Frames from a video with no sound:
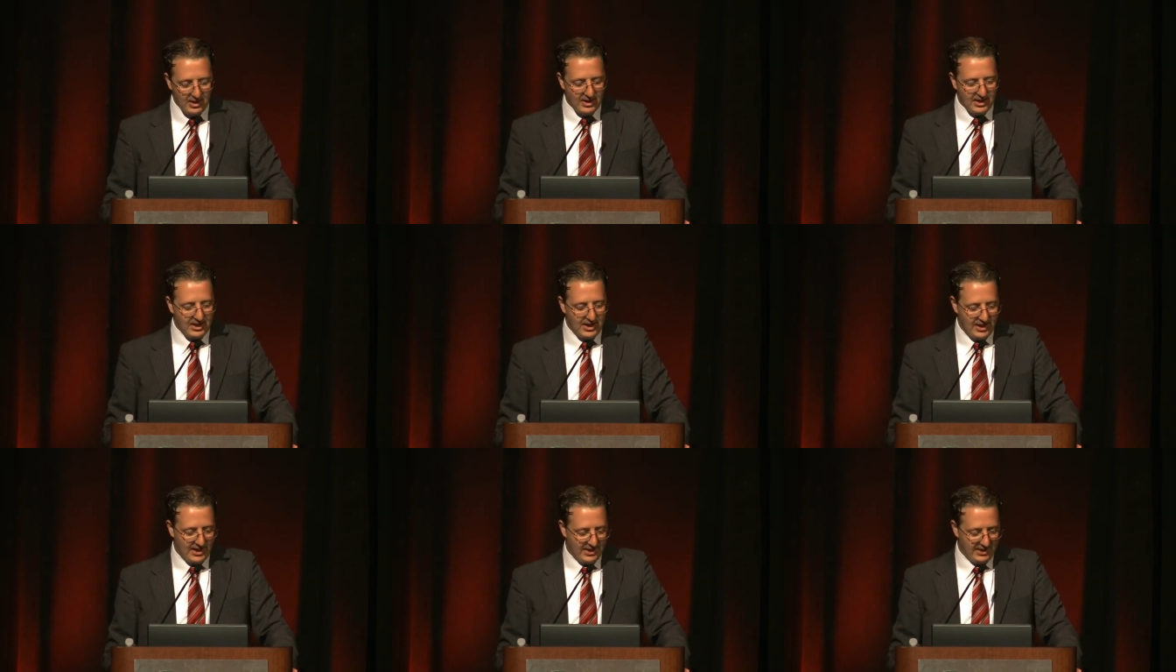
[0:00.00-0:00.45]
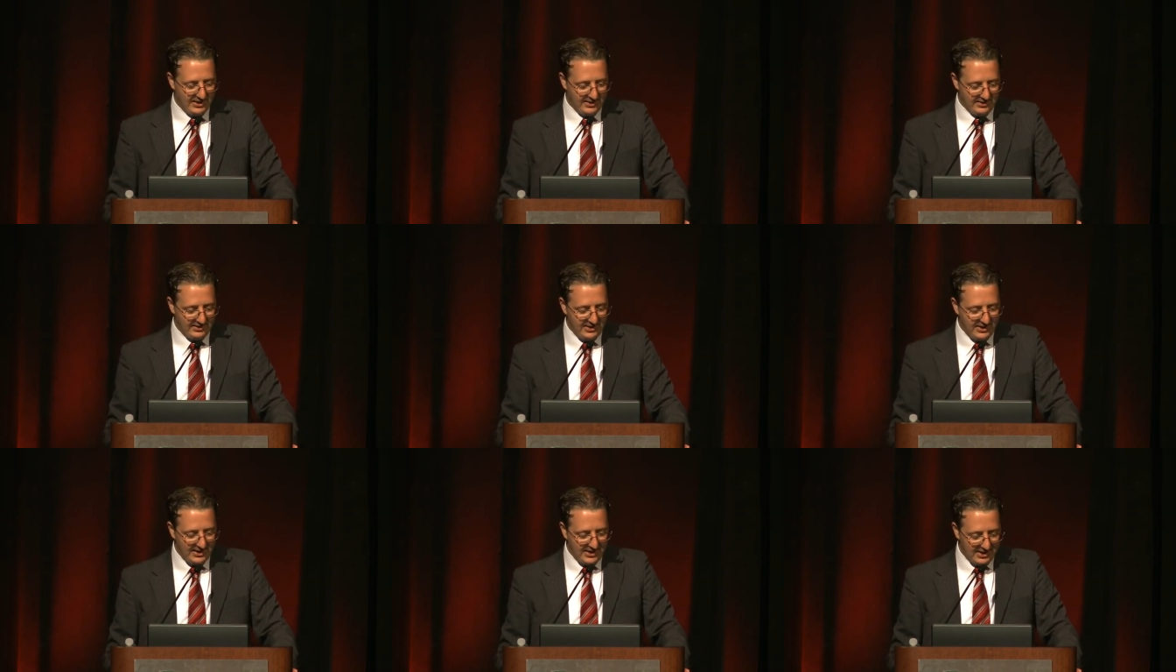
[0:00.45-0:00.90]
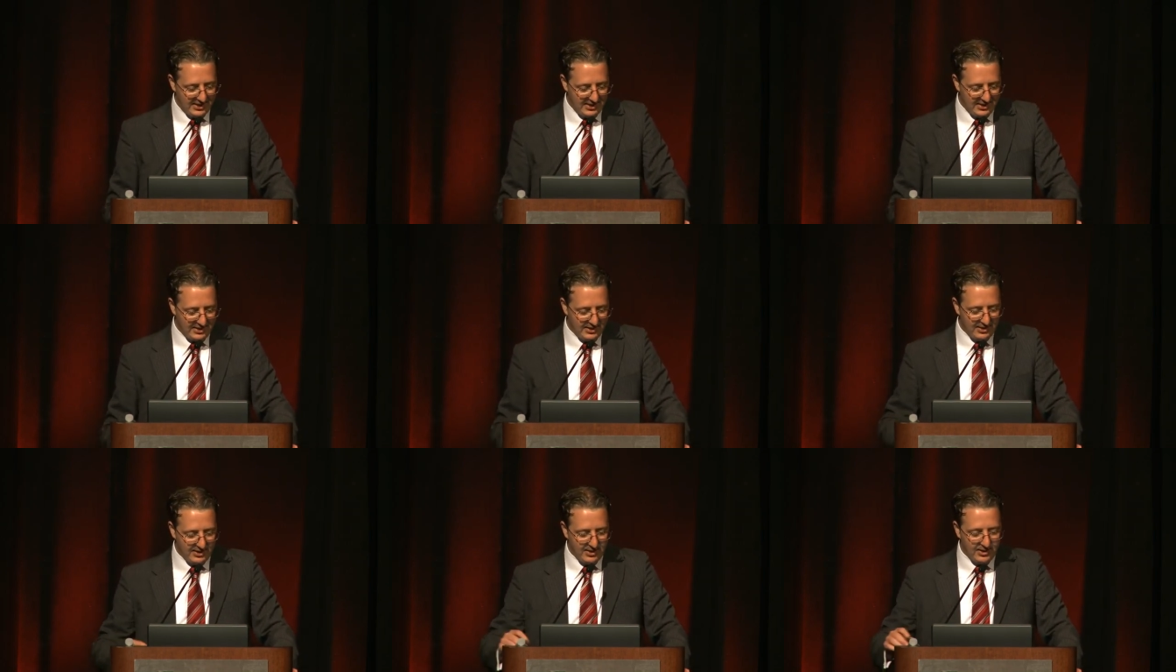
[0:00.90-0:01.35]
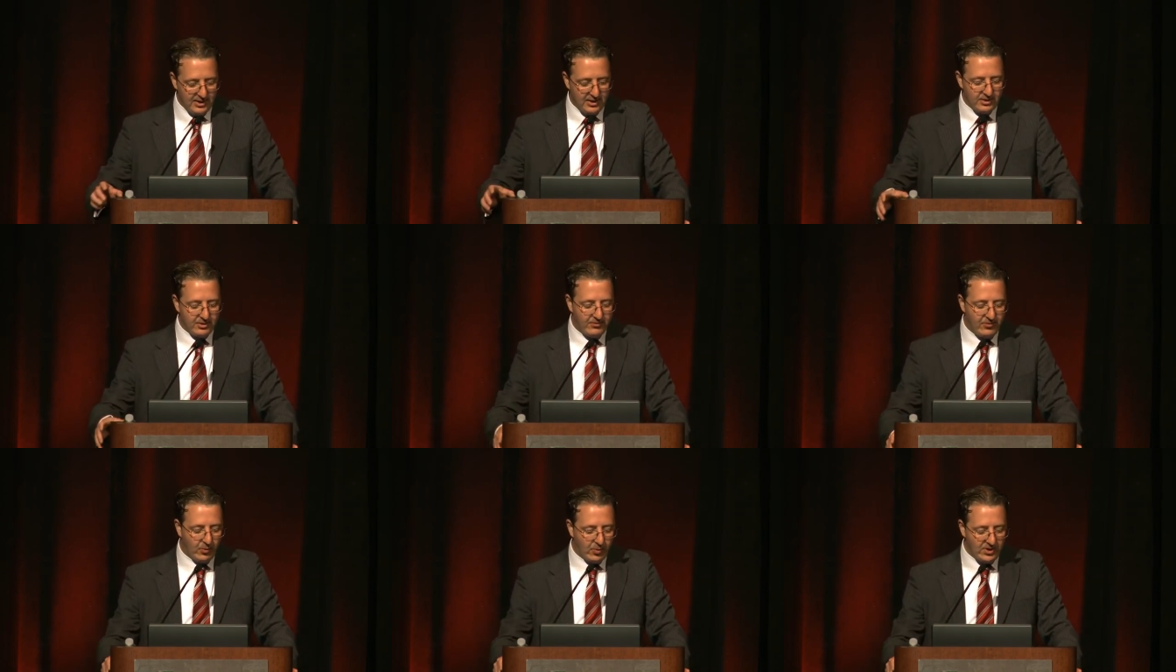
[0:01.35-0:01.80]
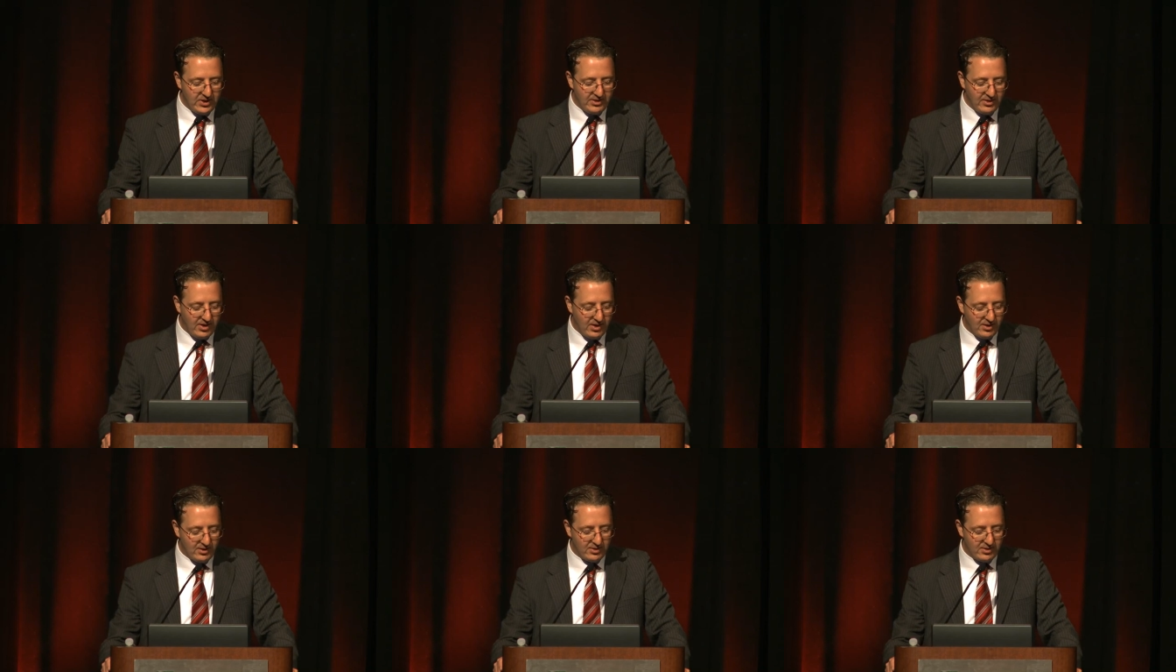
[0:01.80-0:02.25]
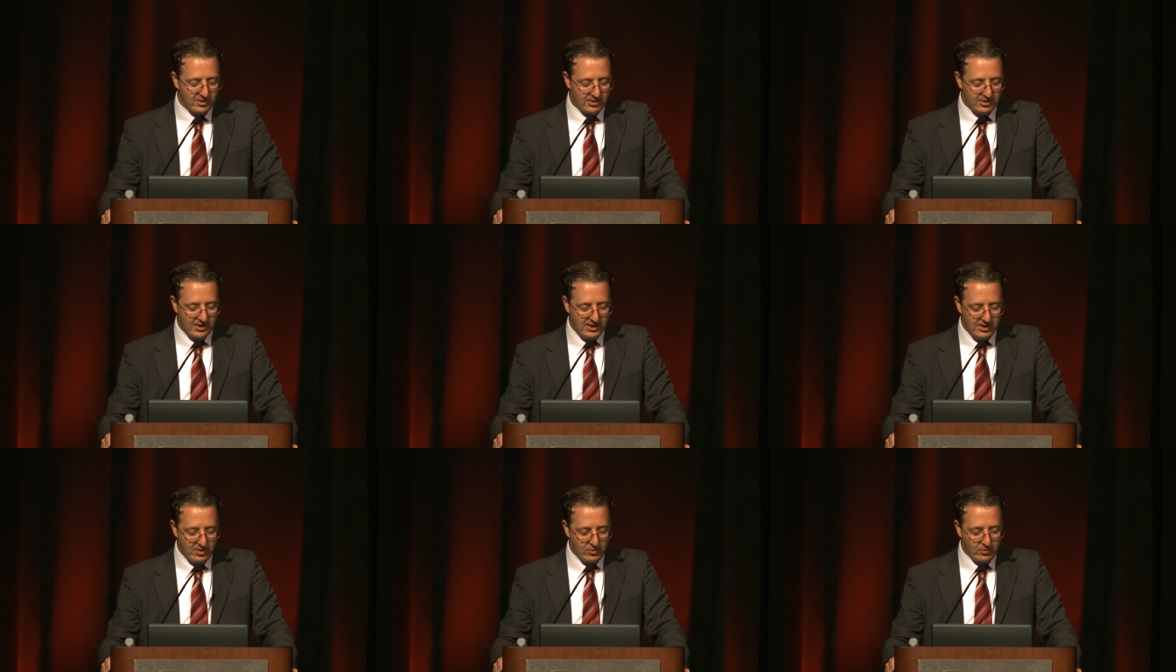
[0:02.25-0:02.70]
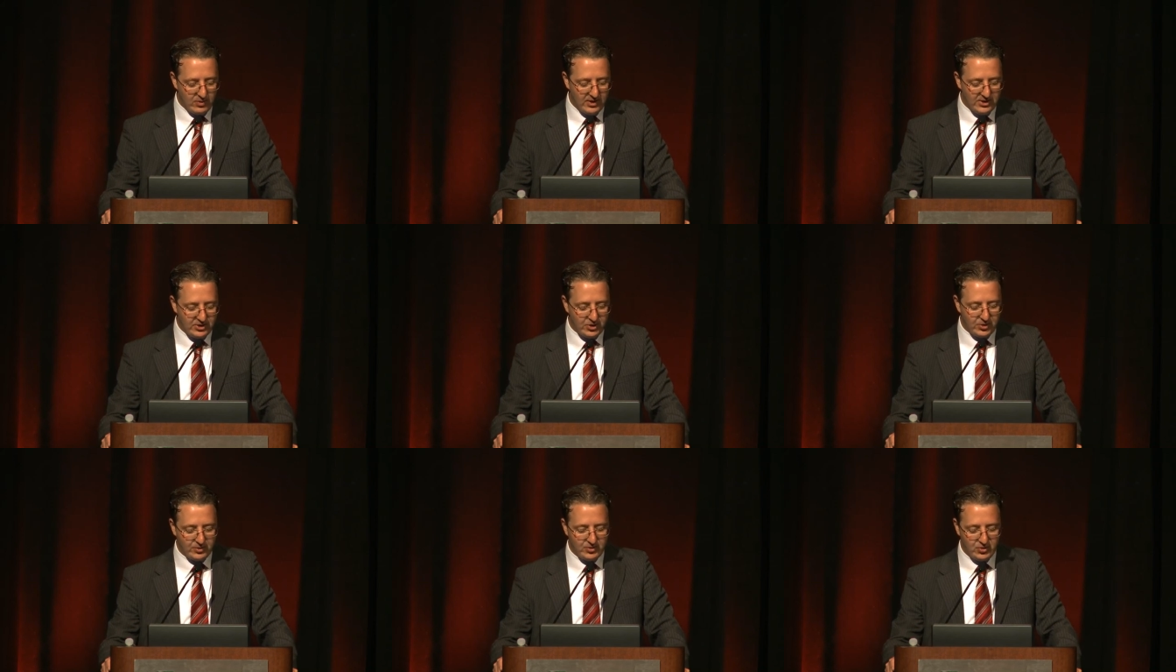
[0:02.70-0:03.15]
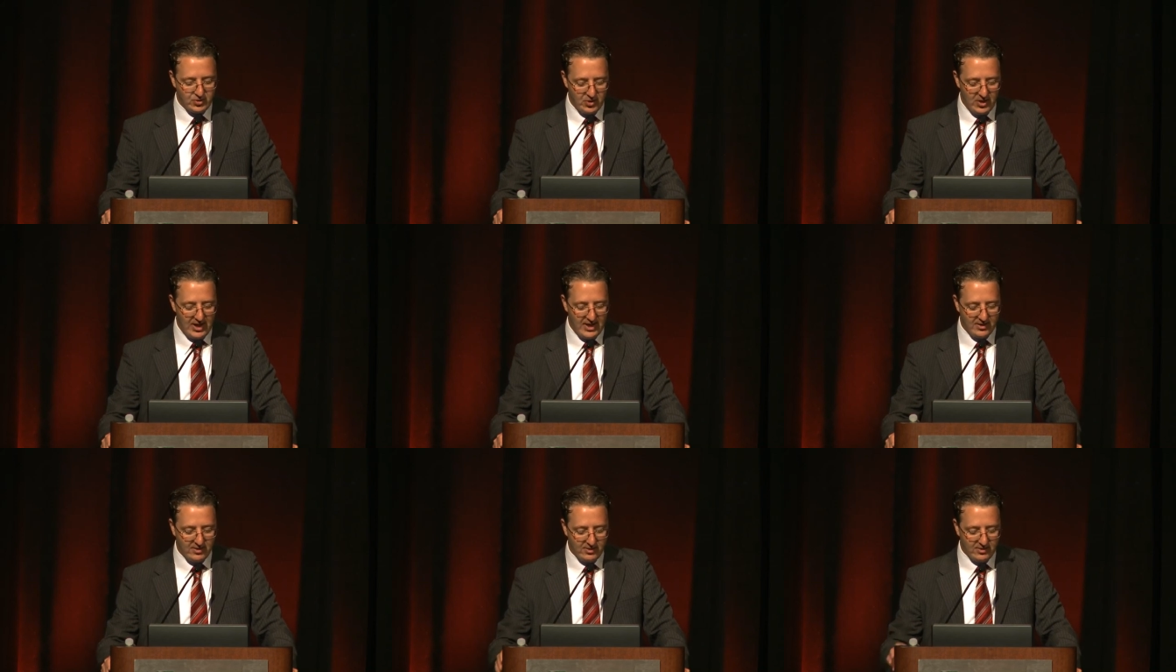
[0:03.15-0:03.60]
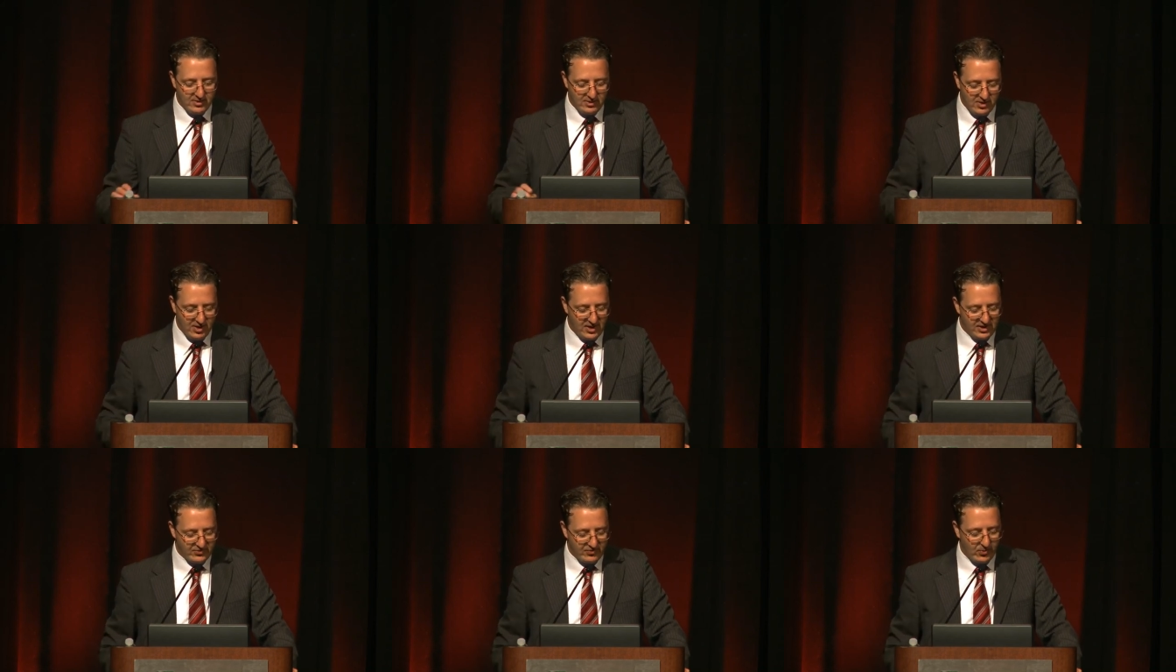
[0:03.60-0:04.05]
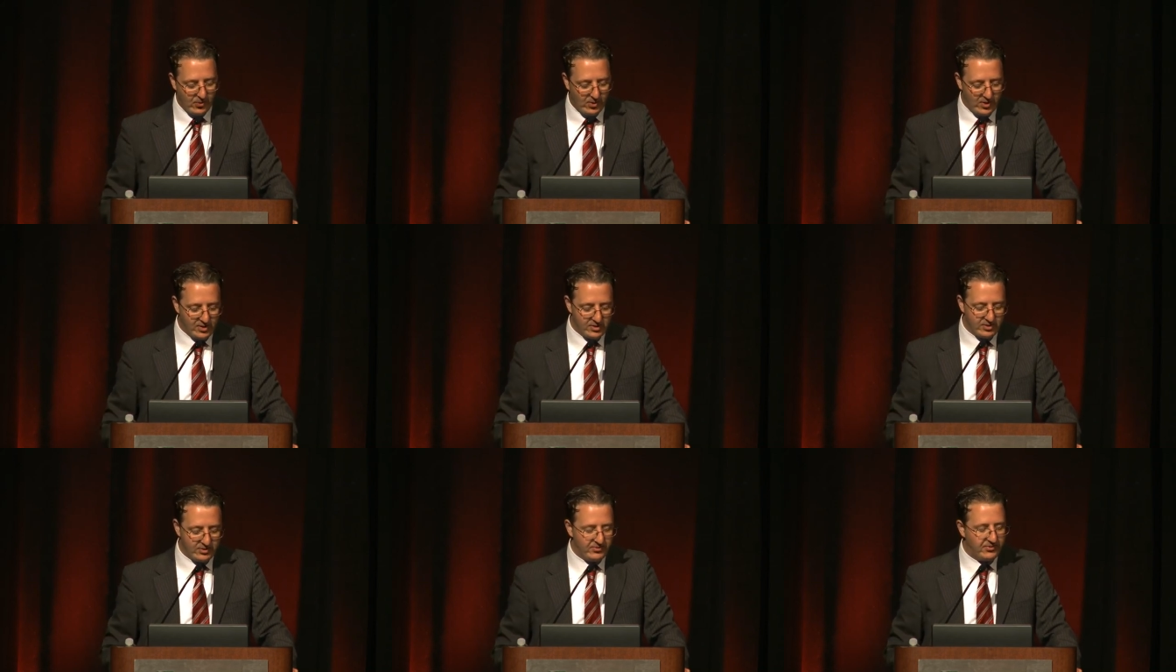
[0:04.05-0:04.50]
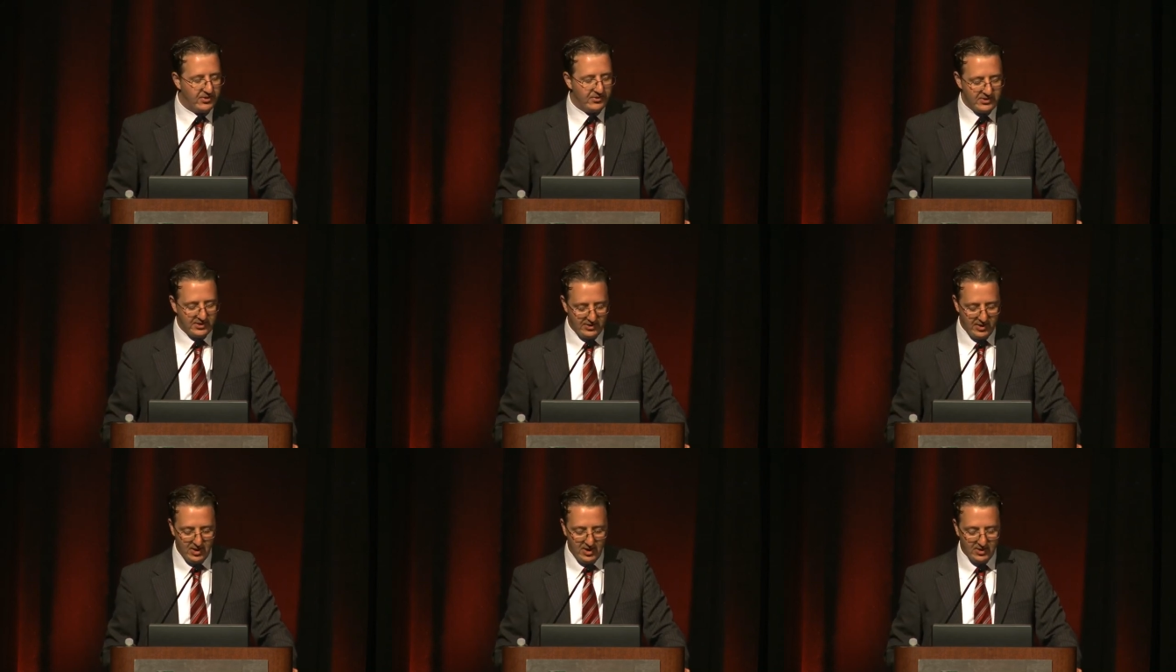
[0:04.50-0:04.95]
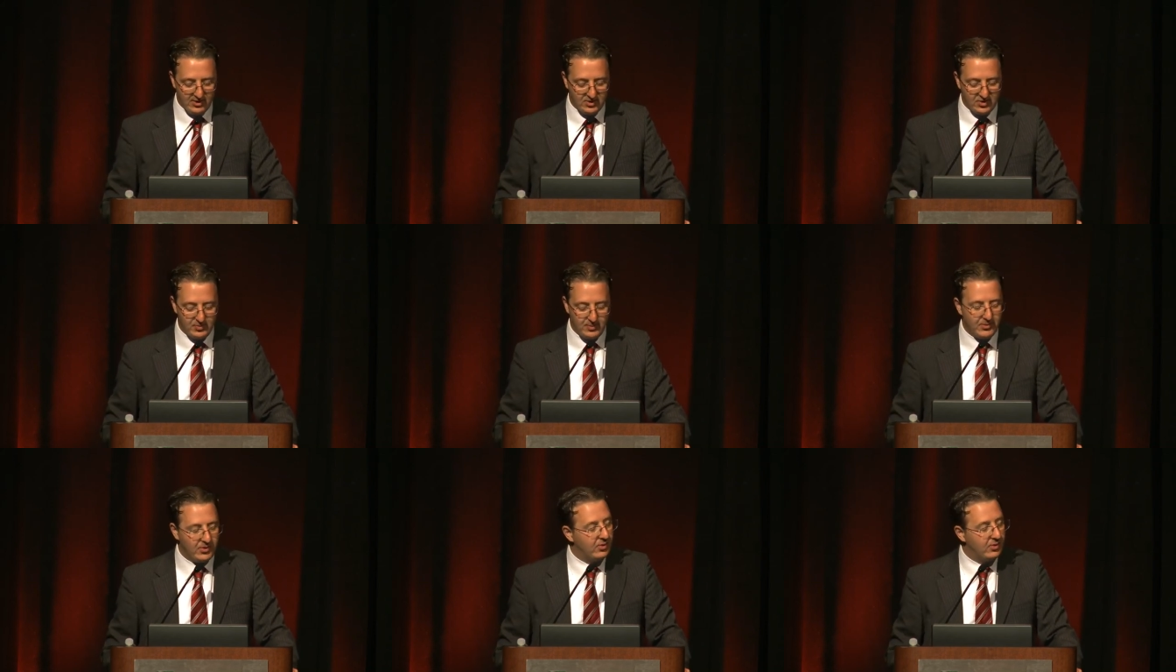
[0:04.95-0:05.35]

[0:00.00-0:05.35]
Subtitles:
The $40 ratio straddle cost $450,